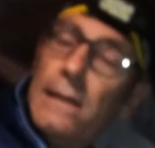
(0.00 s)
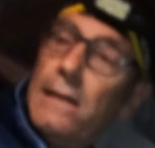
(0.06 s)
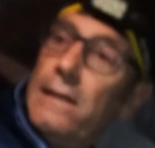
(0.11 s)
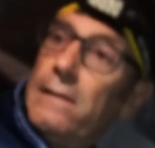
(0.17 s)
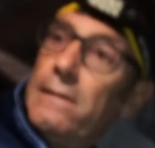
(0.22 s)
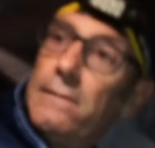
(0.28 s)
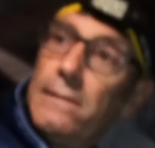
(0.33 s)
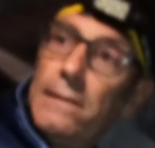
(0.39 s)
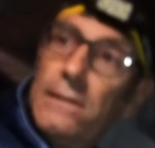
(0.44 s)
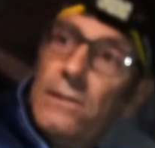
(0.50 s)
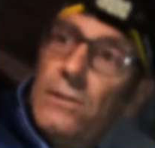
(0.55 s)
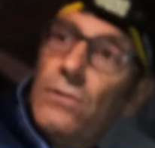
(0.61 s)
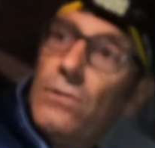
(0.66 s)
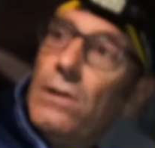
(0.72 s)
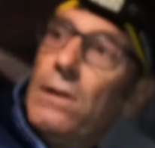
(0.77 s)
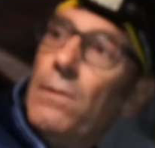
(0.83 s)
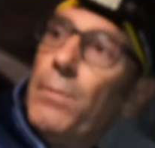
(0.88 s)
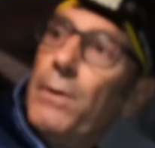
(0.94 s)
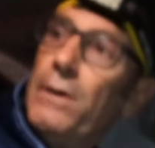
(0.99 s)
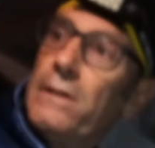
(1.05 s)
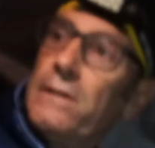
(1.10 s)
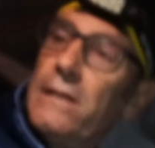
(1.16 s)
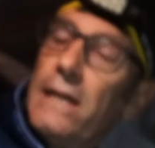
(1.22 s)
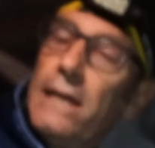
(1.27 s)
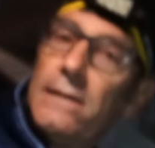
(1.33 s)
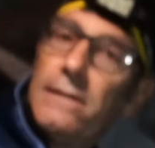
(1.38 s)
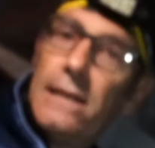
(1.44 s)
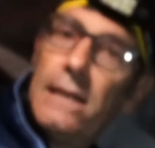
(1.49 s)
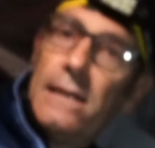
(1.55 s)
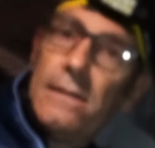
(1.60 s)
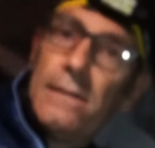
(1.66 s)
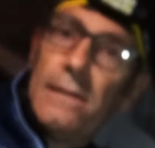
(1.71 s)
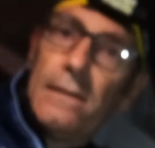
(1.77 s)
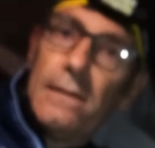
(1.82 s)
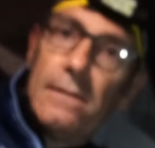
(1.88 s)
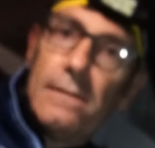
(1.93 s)
and it's all about tent
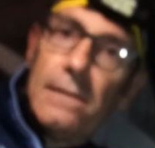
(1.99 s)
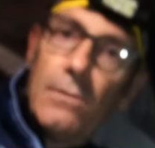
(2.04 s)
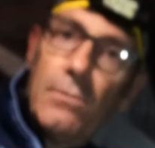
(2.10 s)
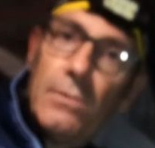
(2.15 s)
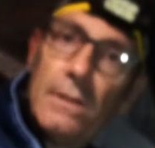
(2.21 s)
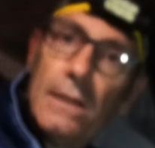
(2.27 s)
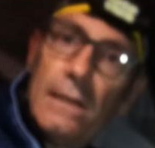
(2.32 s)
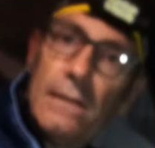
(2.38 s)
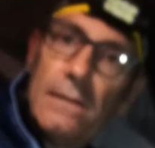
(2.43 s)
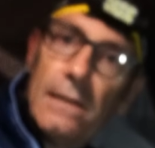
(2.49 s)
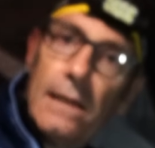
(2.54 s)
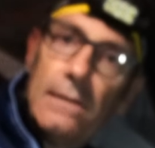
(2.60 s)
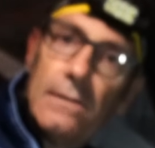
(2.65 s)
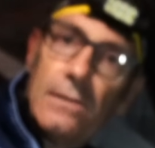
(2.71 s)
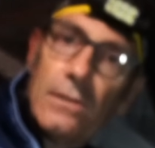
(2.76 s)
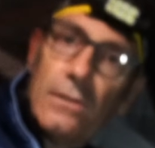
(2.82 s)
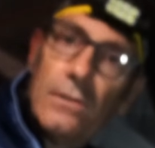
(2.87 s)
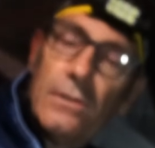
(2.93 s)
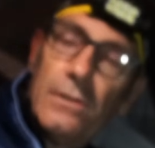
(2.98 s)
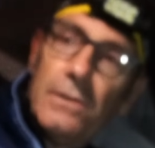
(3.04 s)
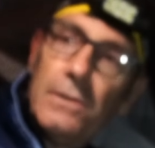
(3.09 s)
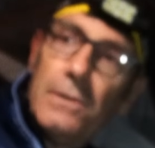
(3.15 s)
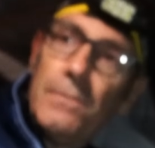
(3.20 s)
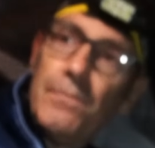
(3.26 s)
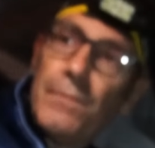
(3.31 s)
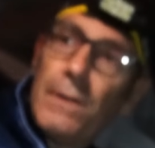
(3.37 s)
testing to see what these tents can do.